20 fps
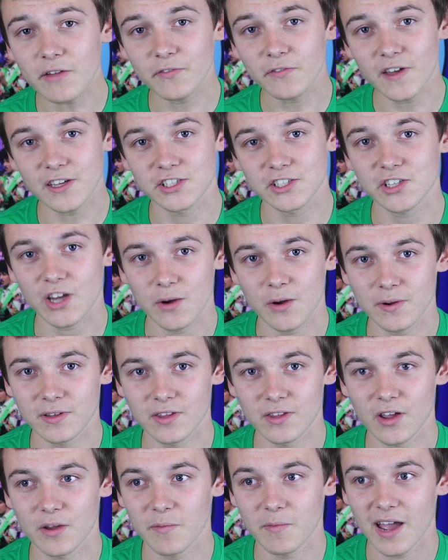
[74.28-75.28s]
first show
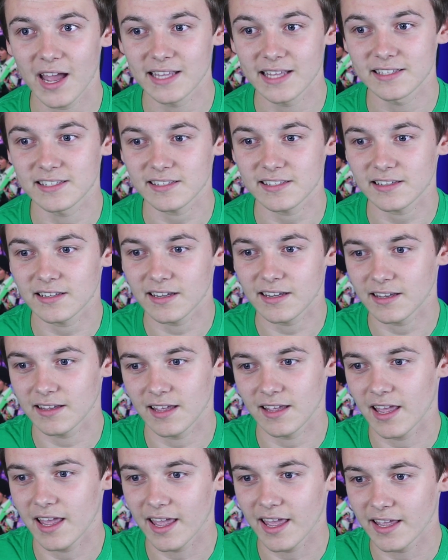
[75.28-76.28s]
with Nomads
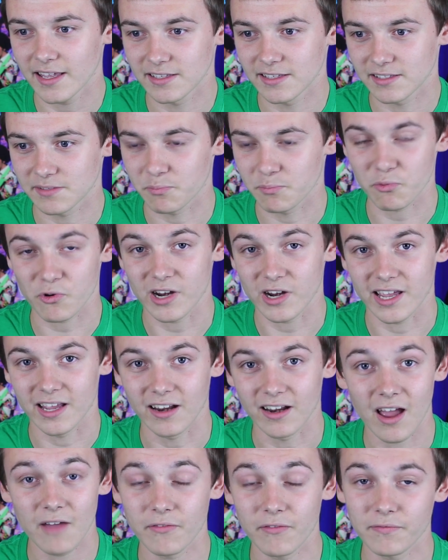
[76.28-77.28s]
is
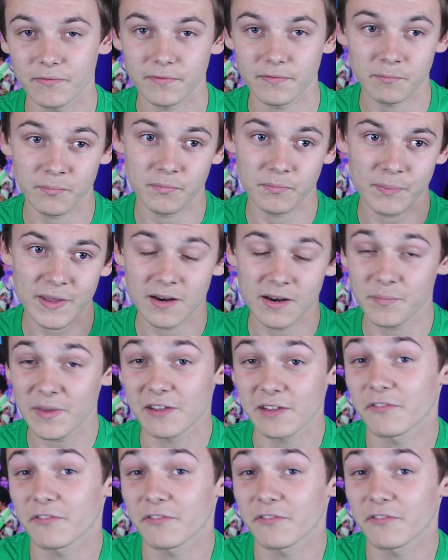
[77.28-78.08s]
brilliant. I've been a big